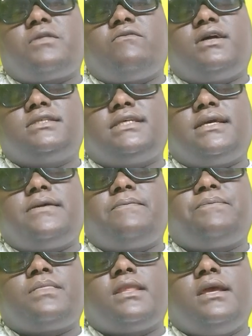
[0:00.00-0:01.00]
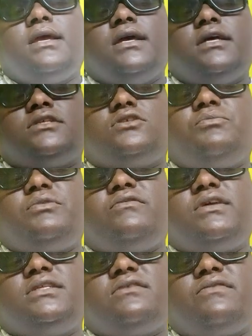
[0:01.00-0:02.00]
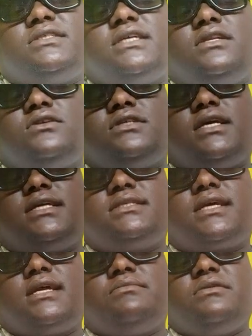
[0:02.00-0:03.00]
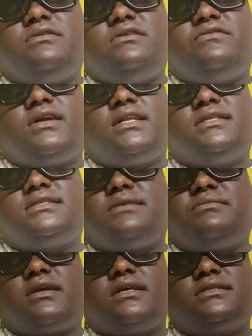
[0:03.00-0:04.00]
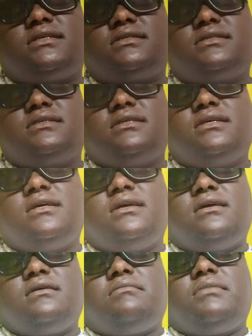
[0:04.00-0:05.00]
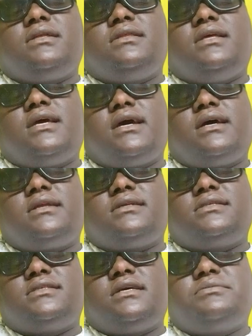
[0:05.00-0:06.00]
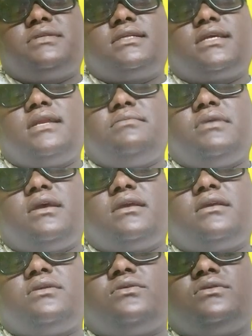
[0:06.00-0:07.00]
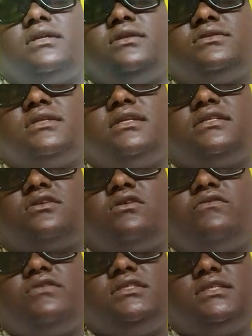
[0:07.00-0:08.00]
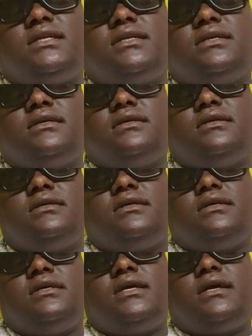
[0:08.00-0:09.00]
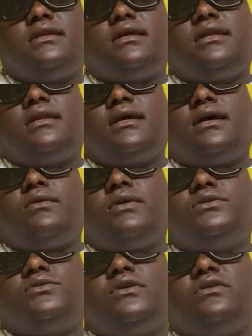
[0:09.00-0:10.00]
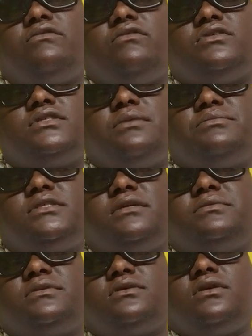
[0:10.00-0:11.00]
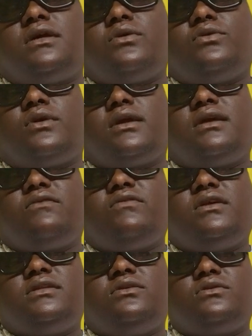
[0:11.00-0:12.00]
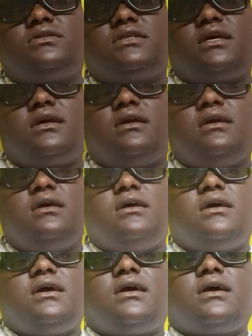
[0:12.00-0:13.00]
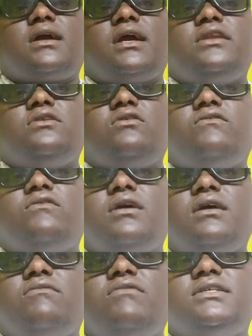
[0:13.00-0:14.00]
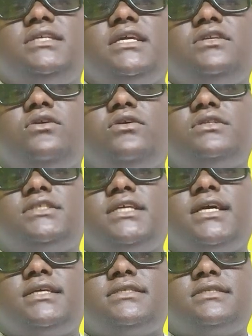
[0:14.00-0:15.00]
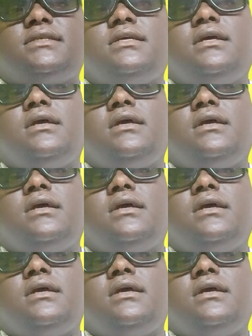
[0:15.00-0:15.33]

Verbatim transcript: of, of, tear so preventing vaginal tears can be difficult in some cases, but there are steps that can make you reduce the risk of injury. Here, and I want to give you some tips so now you can avoid those uh, uh, kind of uh, vaginal tears.